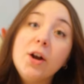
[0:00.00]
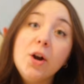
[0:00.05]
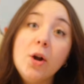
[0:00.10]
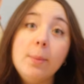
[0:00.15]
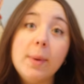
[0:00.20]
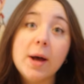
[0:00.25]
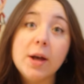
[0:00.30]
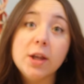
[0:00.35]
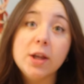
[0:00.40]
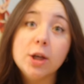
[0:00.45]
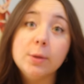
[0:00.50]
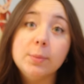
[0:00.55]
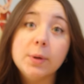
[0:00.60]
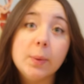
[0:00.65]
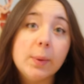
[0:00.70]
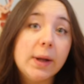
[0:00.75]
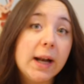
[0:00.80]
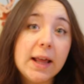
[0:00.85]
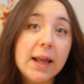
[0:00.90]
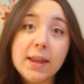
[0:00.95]
don't know about you,
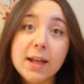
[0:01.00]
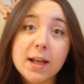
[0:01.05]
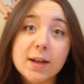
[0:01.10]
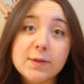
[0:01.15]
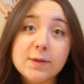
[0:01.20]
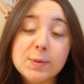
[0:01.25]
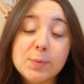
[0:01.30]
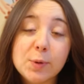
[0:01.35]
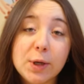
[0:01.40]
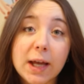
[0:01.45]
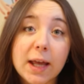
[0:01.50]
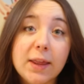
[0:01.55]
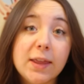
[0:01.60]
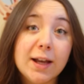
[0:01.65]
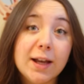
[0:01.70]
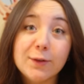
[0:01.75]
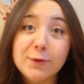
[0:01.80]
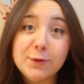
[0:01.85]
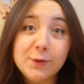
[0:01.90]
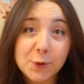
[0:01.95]
but when I think of spring, I
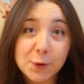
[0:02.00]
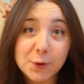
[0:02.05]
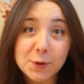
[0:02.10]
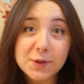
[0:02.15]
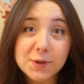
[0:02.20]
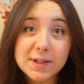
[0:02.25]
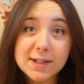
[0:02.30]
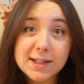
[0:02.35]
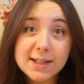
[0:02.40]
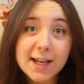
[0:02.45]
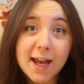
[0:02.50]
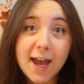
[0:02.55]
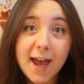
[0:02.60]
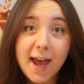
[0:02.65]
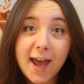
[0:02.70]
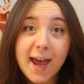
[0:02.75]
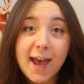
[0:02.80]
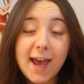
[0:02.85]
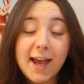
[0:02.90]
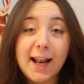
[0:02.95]
think of florals.
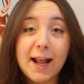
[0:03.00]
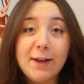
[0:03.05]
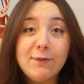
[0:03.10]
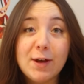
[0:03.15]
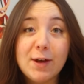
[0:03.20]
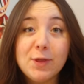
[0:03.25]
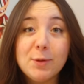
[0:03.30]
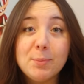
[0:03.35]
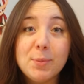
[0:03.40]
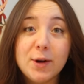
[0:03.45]
And I found the